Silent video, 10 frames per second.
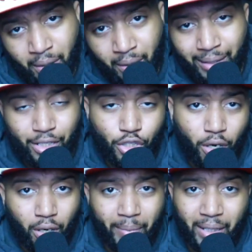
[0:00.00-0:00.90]
Let's
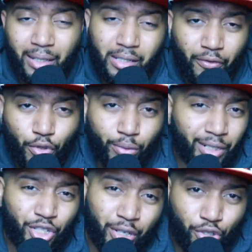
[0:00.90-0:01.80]
talk about it. Listen, if you're new to the
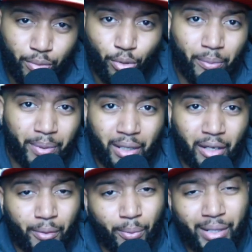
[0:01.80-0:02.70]
channel, it's your boy PK
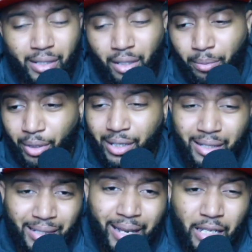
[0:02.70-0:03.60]
from the Windy City Breeze.
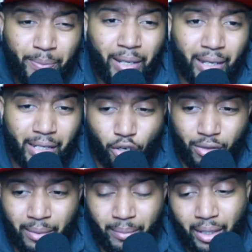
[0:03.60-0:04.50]
This is PK Talks
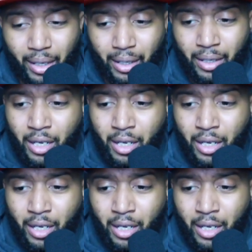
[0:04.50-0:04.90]
NBA.